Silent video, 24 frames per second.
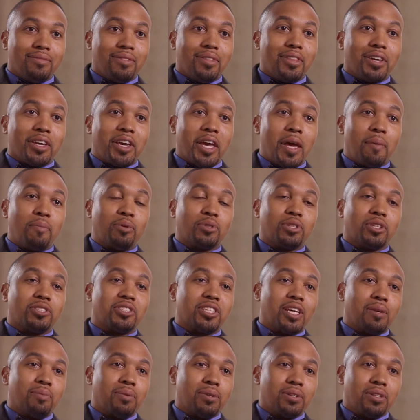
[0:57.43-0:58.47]
The campus on
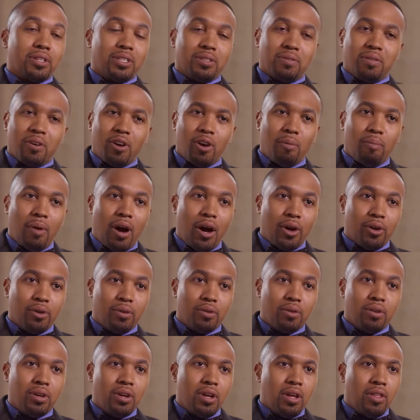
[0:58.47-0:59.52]
Saba is very
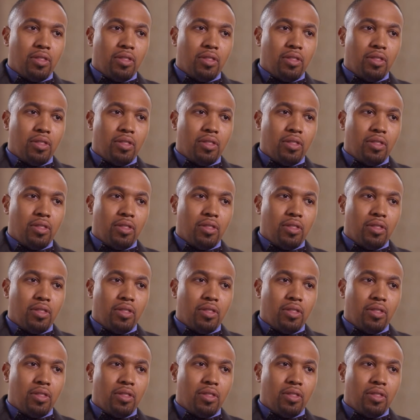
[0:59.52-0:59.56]
modern.